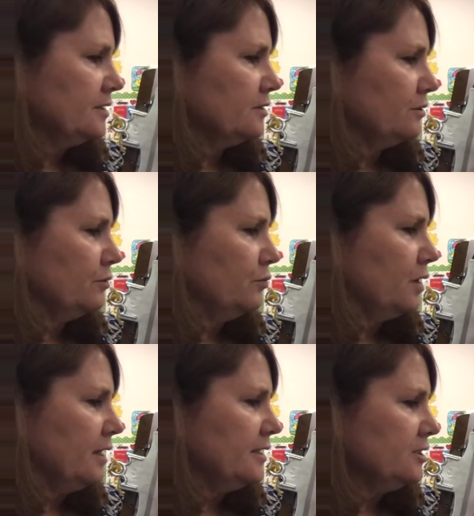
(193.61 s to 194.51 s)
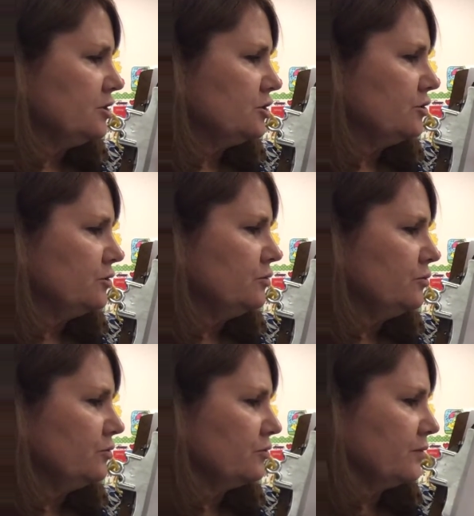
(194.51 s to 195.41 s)
So 1, 2,
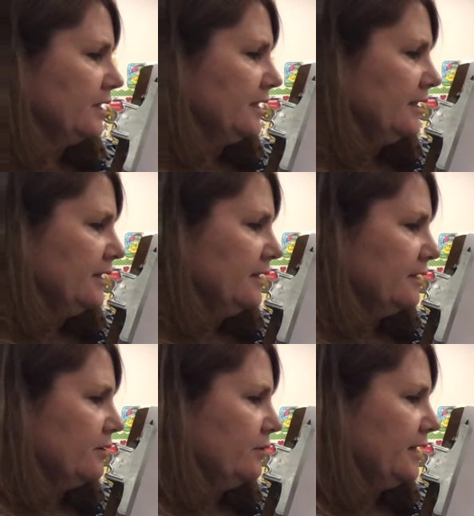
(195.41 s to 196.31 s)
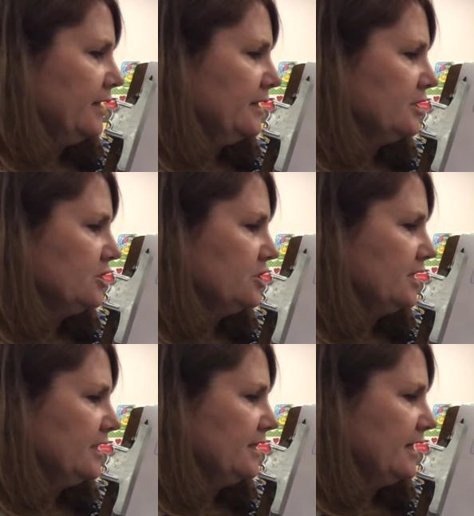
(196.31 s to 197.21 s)
3. Go ahead and
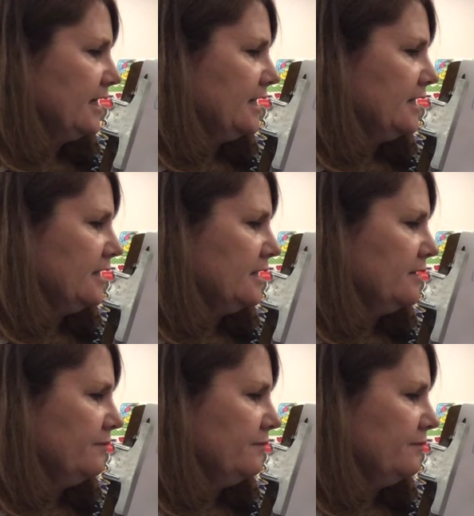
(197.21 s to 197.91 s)
shade that in.